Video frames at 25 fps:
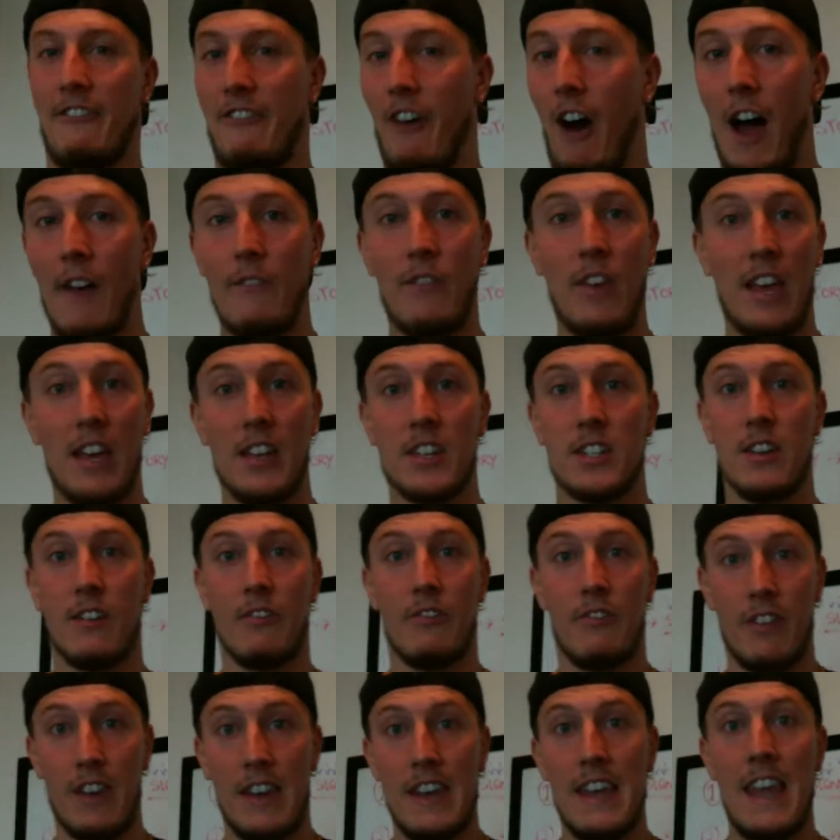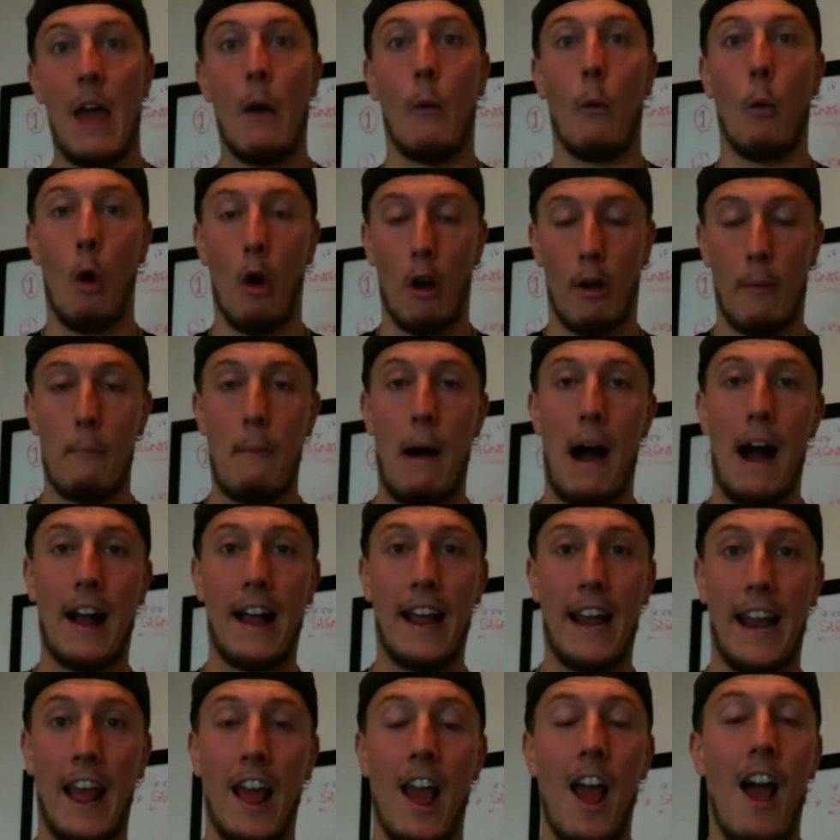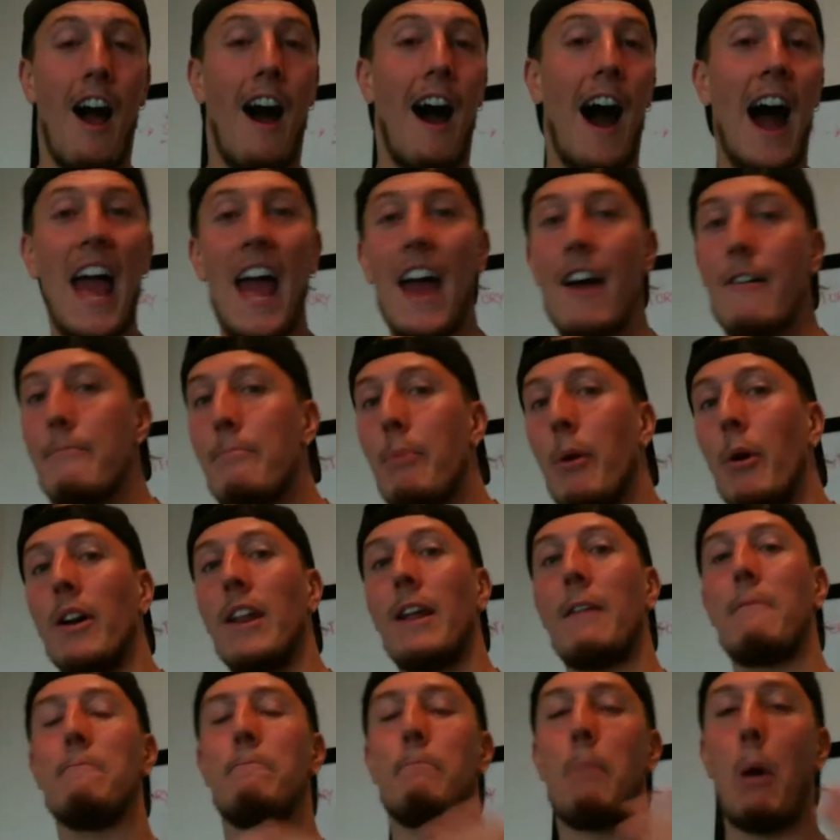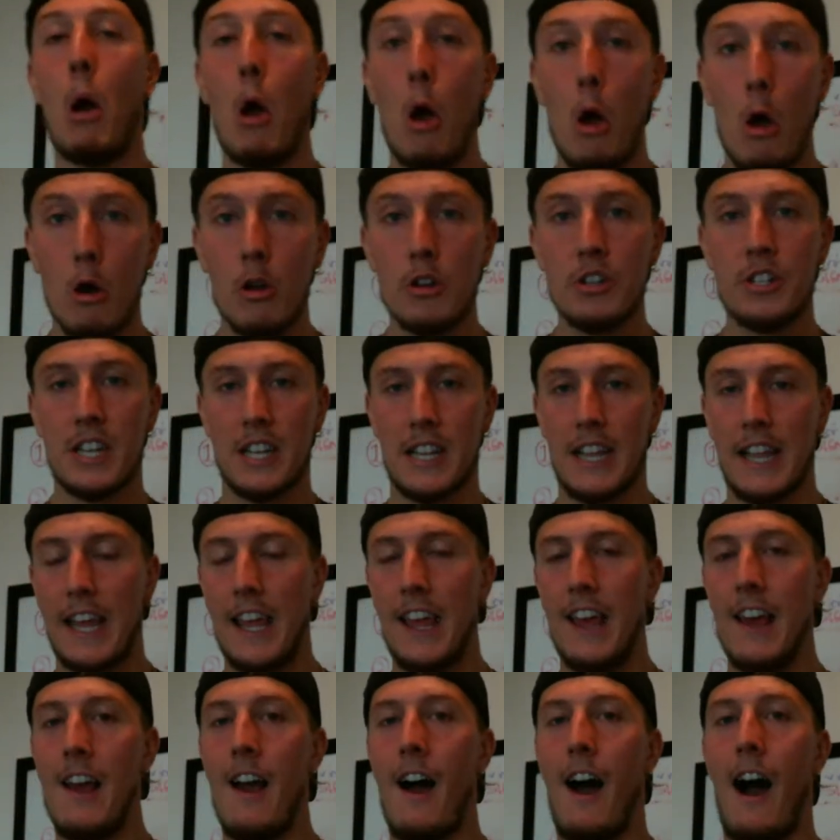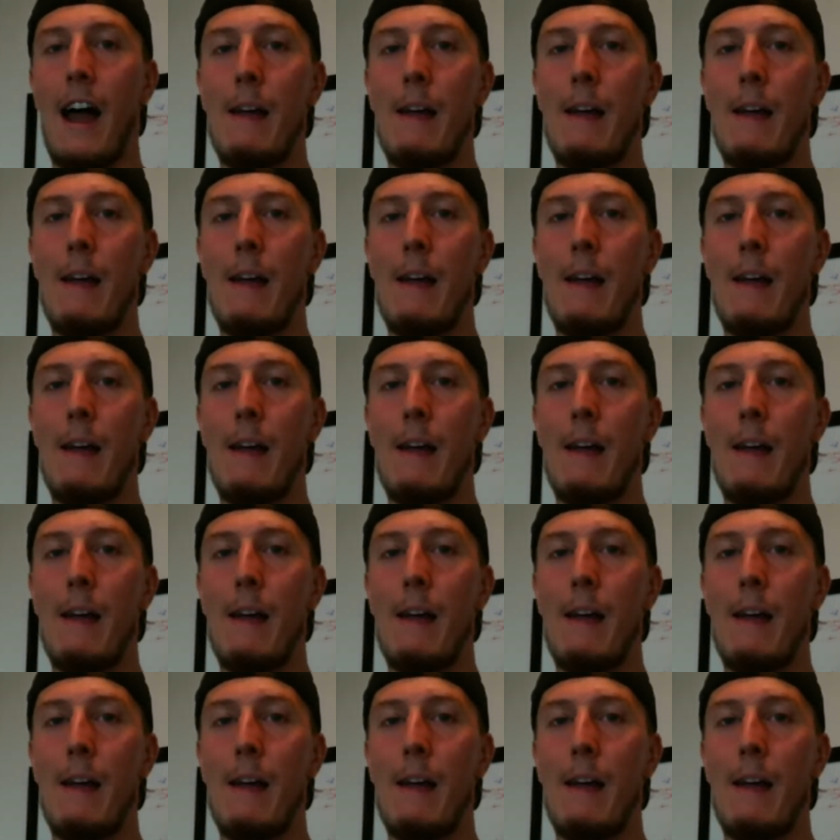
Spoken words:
5 years of network marketing, I have put in personally,